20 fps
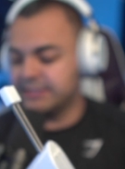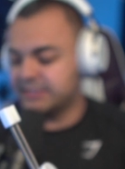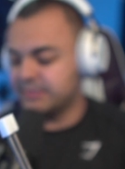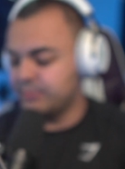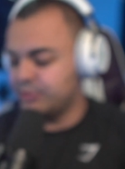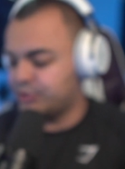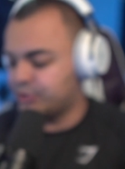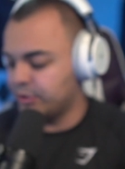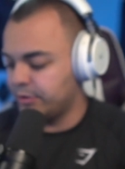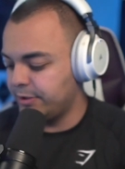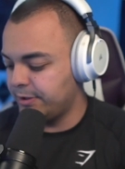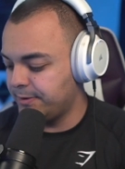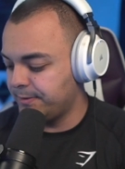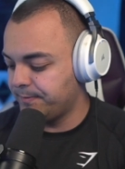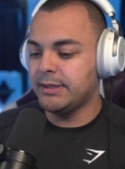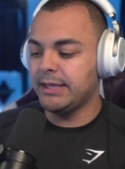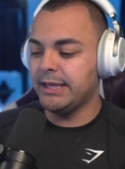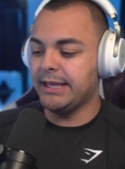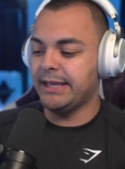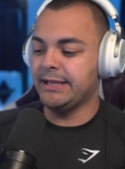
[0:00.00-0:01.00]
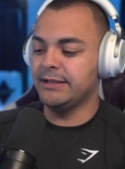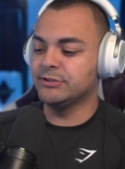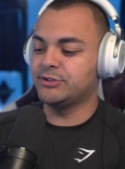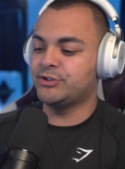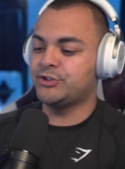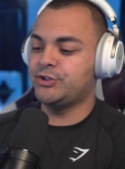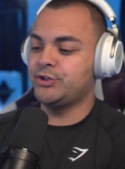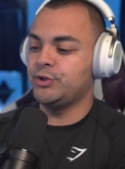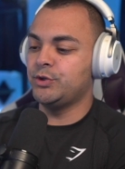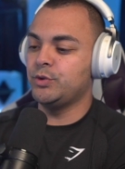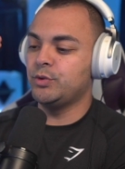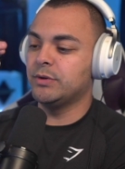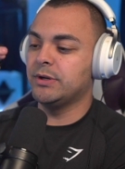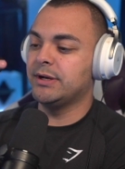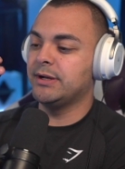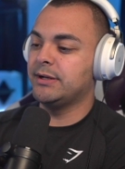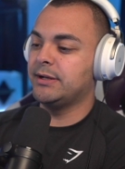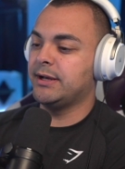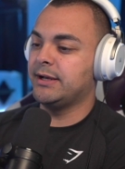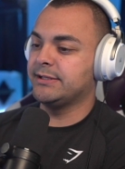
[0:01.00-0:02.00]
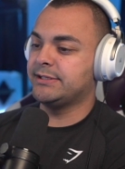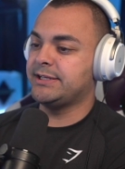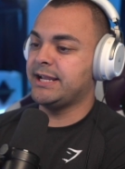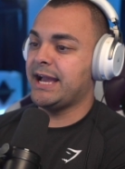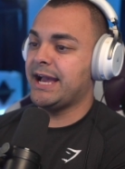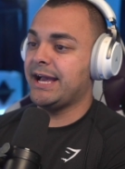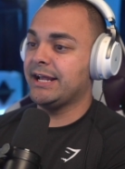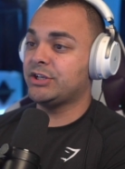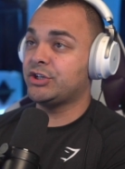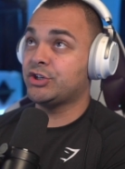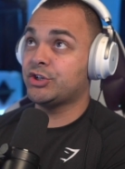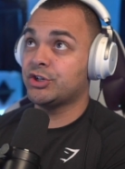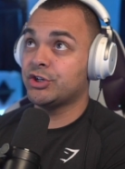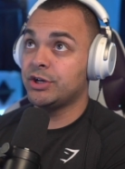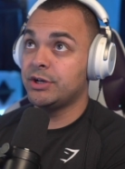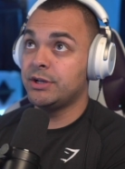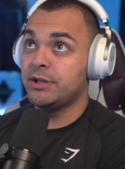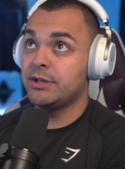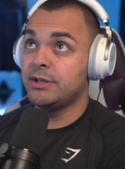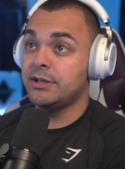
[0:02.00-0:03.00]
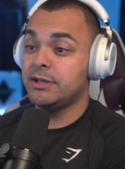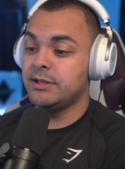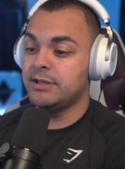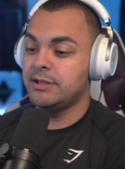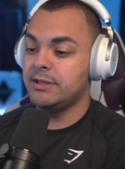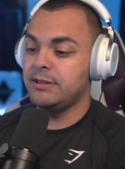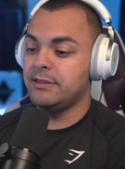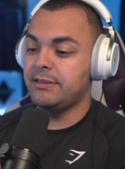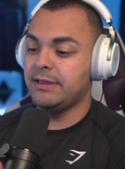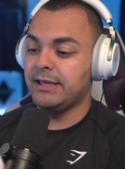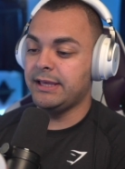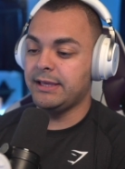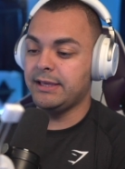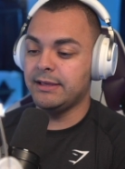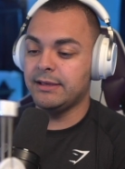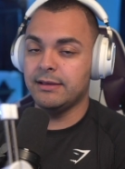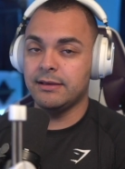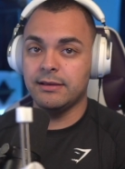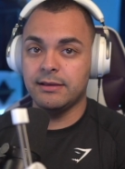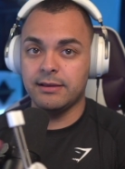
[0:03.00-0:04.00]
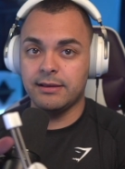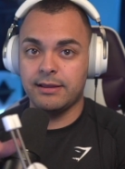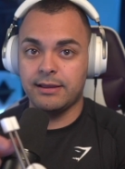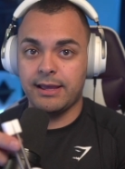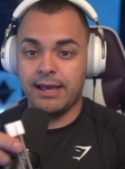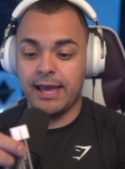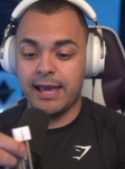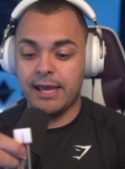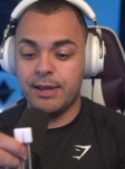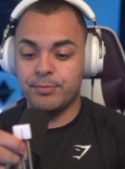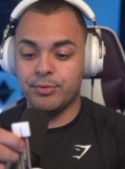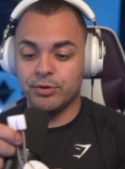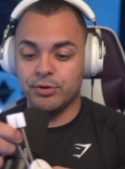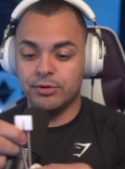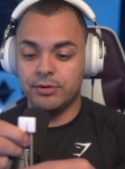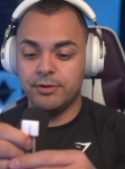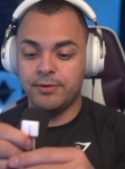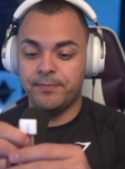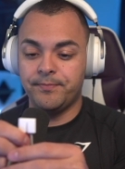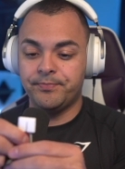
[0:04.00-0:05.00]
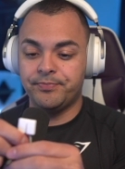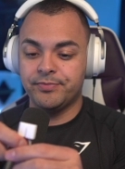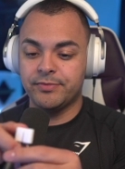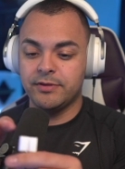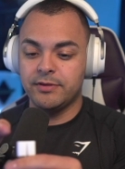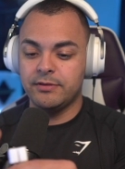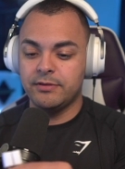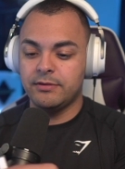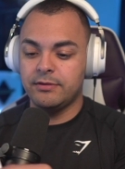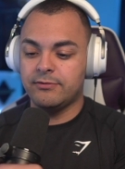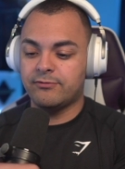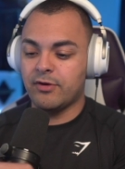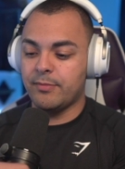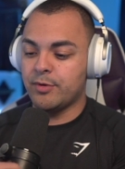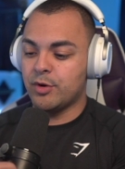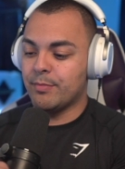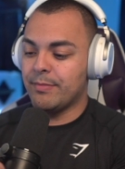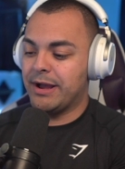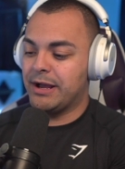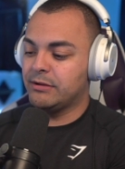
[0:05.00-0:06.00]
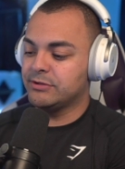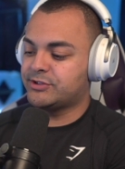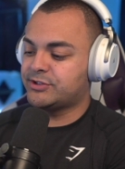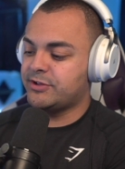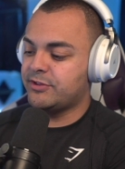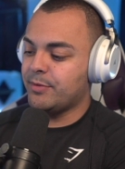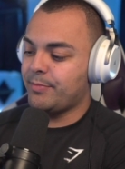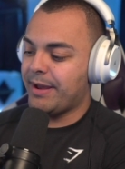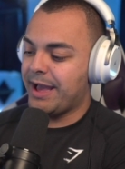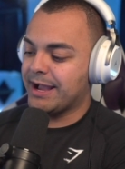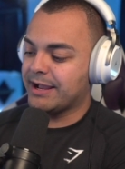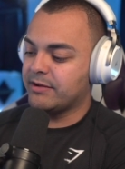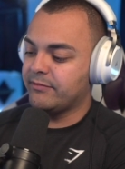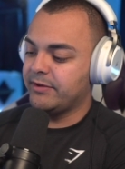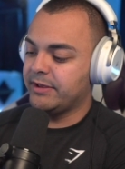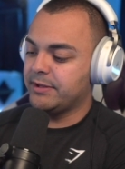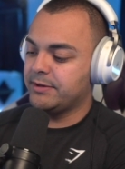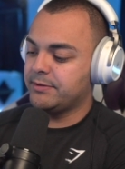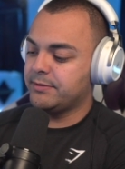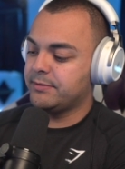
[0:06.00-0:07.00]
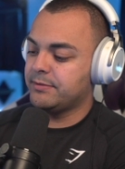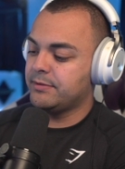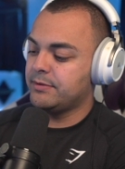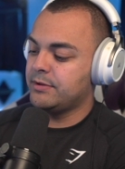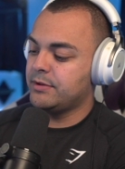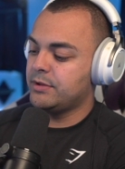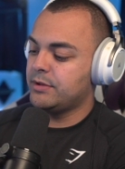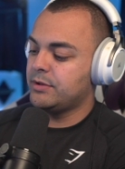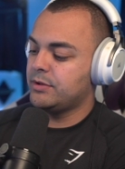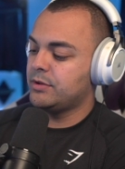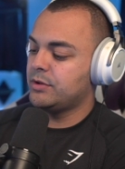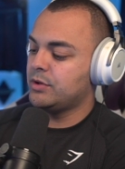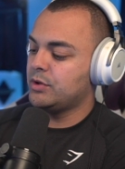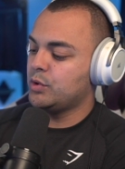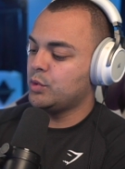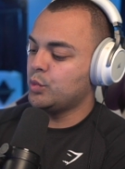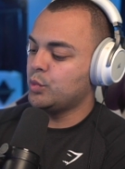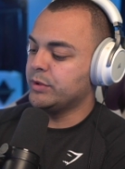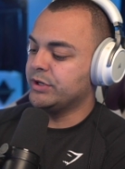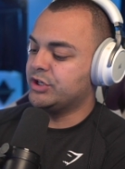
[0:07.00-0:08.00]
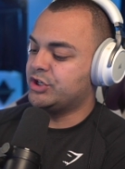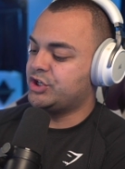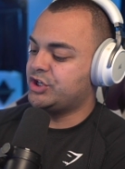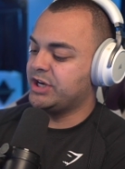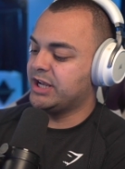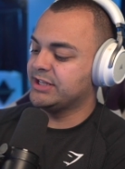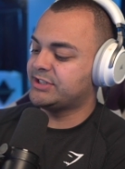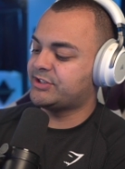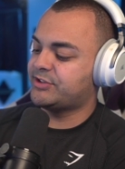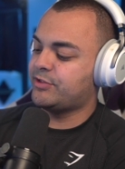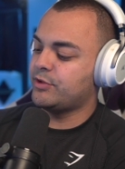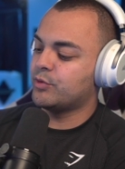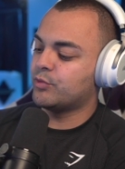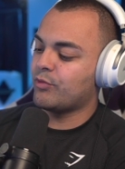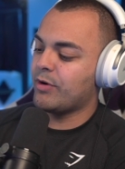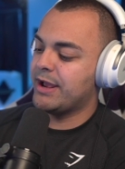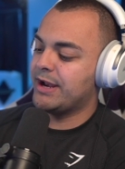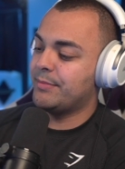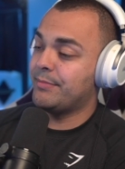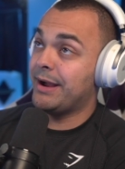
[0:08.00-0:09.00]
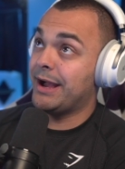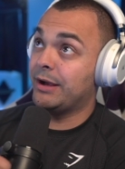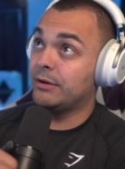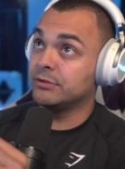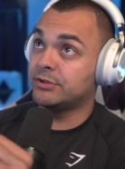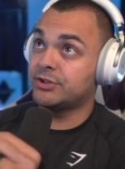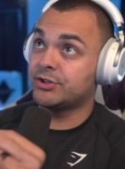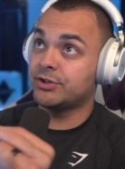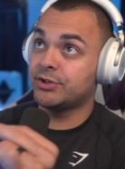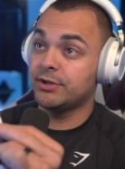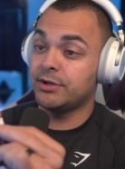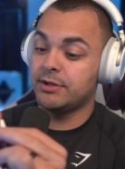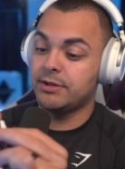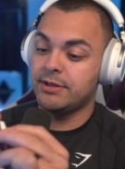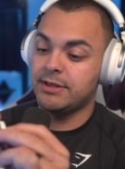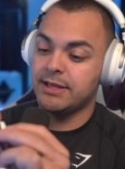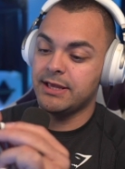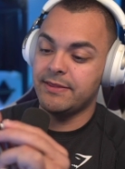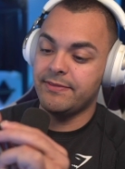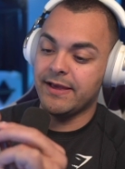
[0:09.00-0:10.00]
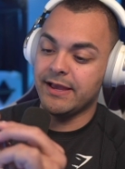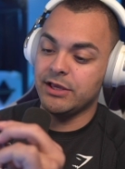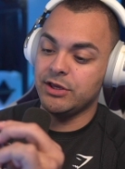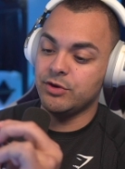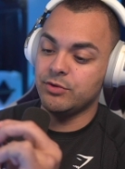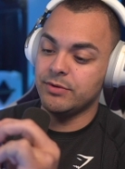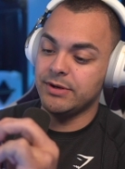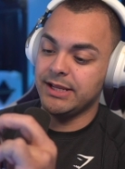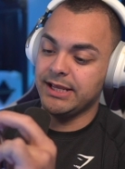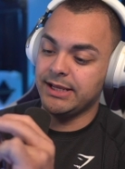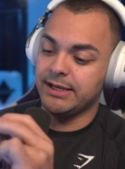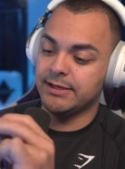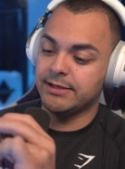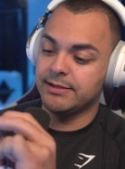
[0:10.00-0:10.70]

me show you, is to attach the cable from your mouse to the back of it with just the right amount that you need. So